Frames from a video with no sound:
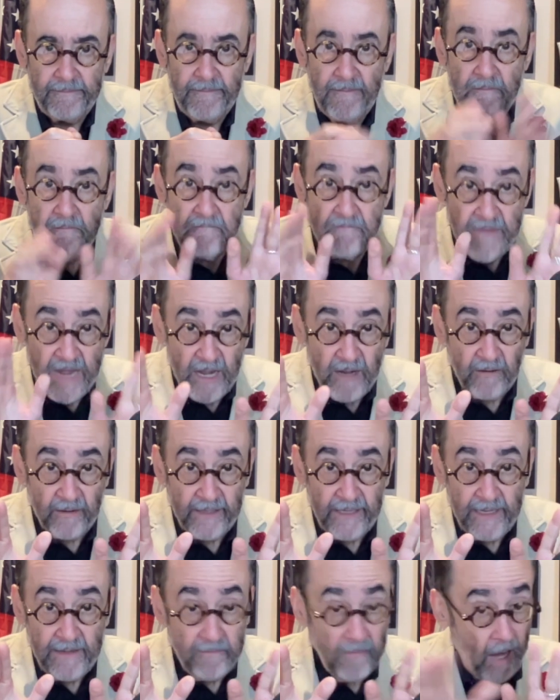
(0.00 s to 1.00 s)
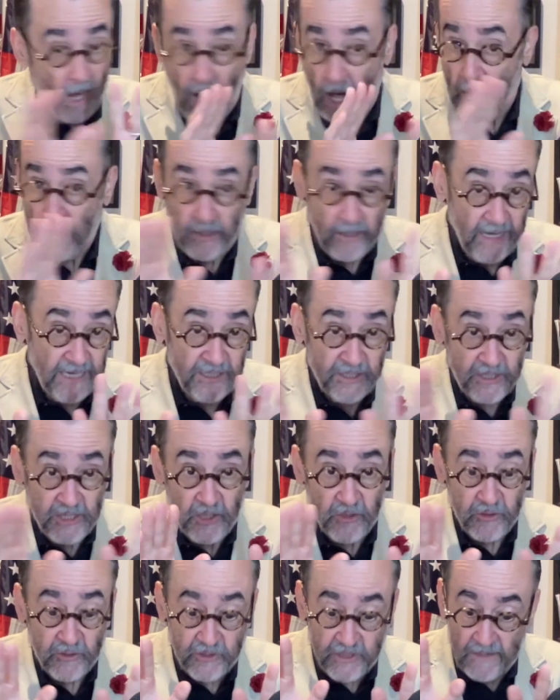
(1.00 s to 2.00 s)
merely, unless
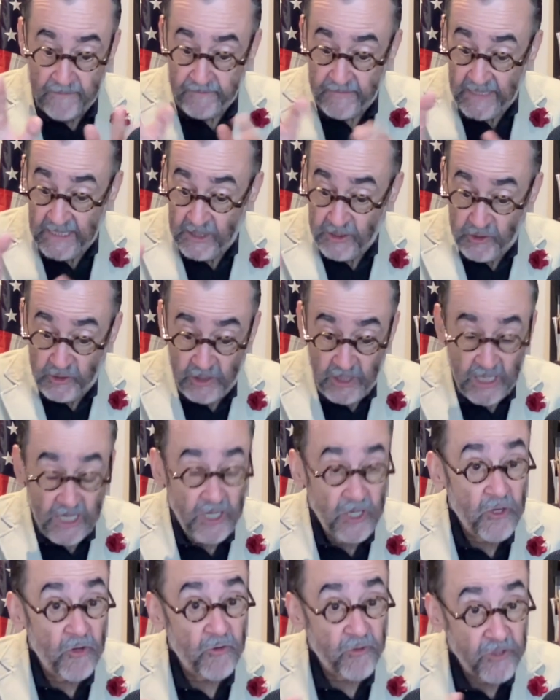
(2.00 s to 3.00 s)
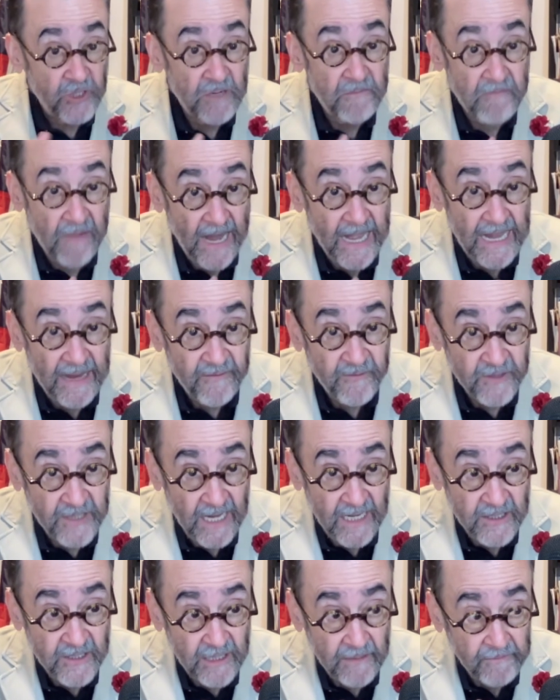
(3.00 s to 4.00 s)
there's something she, you know, she might have
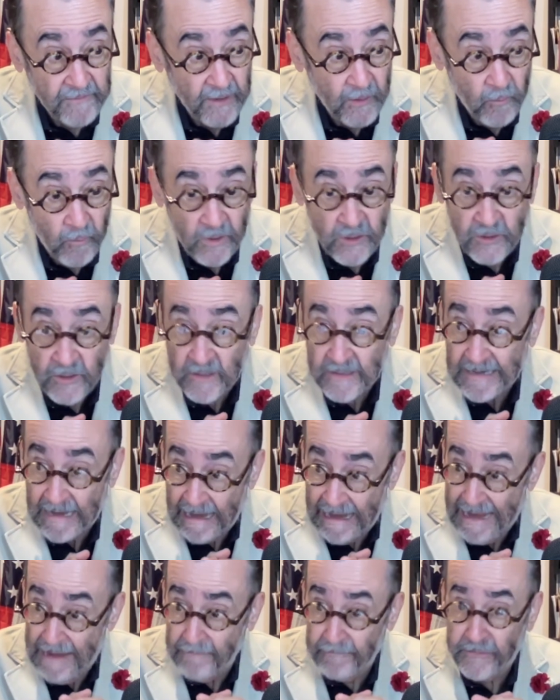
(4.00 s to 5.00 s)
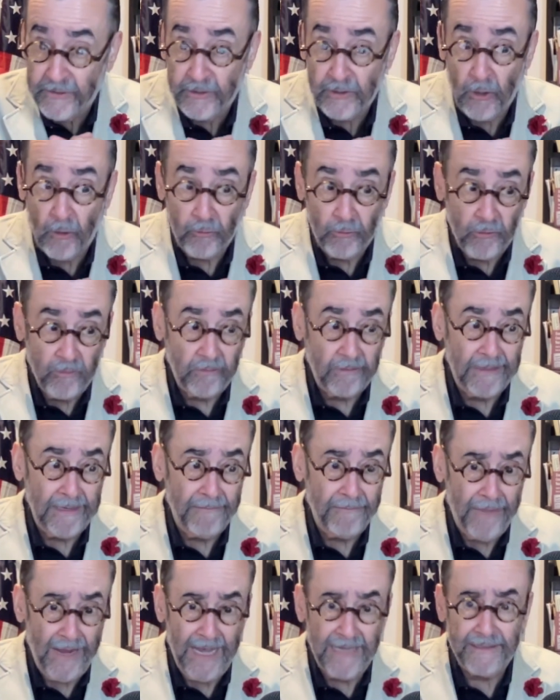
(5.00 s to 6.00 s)
said something which is absolutely,
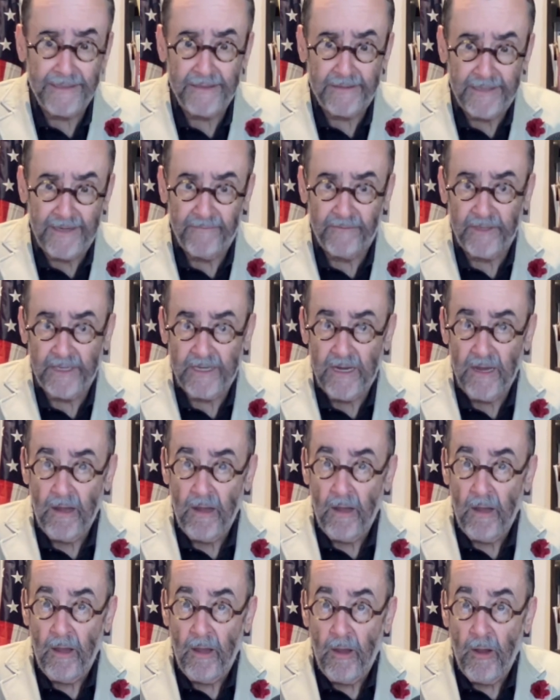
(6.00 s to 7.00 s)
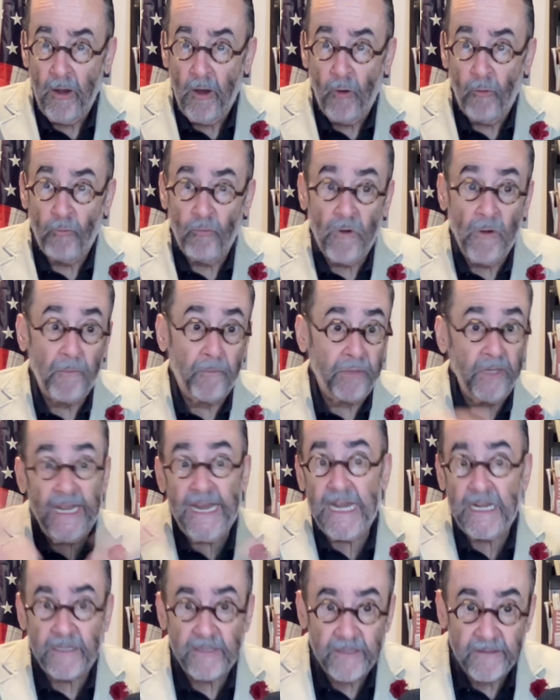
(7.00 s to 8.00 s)
positively
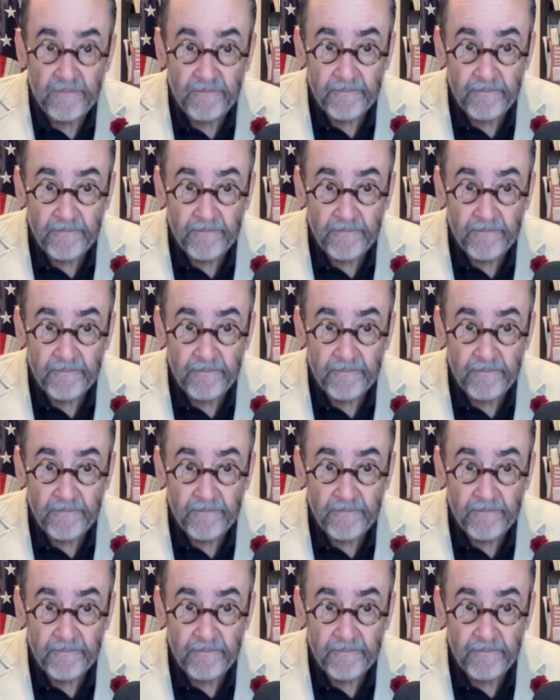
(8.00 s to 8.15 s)
replete